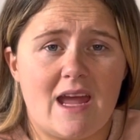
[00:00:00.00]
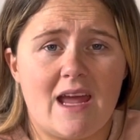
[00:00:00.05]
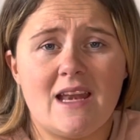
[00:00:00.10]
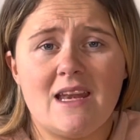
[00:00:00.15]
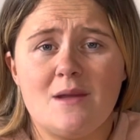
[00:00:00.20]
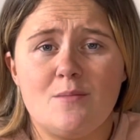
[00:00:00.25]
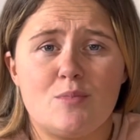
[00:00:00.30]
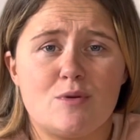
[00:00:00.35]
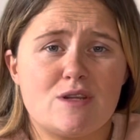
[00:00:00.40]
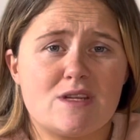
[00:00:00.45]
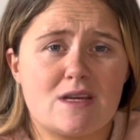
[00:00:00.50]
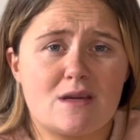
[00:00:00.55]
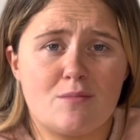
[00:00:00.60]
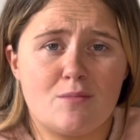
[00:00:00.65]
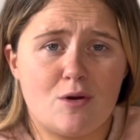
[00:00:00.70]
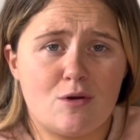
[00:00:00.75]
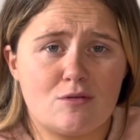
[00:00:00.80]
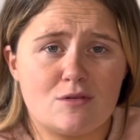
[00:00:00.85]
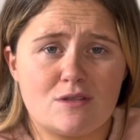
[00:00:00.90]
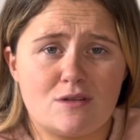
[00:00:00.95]
Anybody can
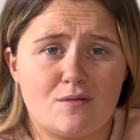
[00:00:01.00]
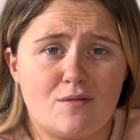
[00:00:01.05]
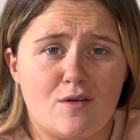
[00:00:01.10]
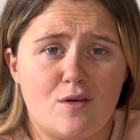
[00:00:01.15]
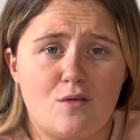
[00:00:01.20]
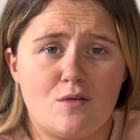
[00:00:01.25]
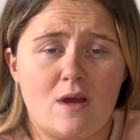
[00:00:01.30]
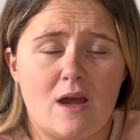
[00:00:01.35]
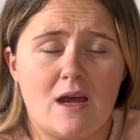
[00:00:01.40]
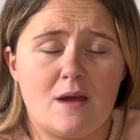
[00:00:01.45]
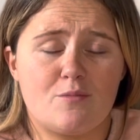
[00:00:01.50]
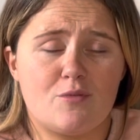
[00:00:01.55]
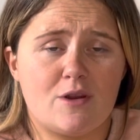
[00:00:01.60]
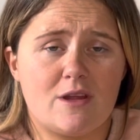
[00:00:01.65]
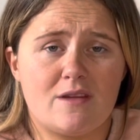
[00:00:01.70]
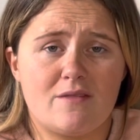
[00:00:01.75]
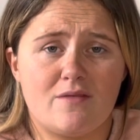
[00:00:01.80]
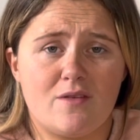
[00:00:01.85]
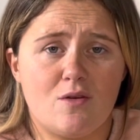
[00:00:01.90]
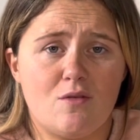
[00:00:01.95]
post a
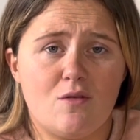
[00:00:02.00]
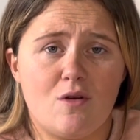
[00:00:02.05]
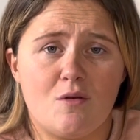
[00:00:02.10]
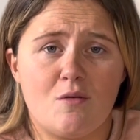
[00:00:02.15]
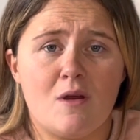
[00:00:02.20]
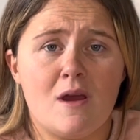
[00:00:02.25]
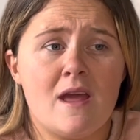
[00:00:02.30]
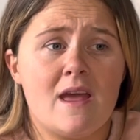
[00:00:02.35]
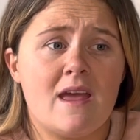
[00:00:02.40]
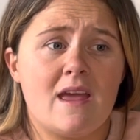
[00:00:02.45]
pretty photo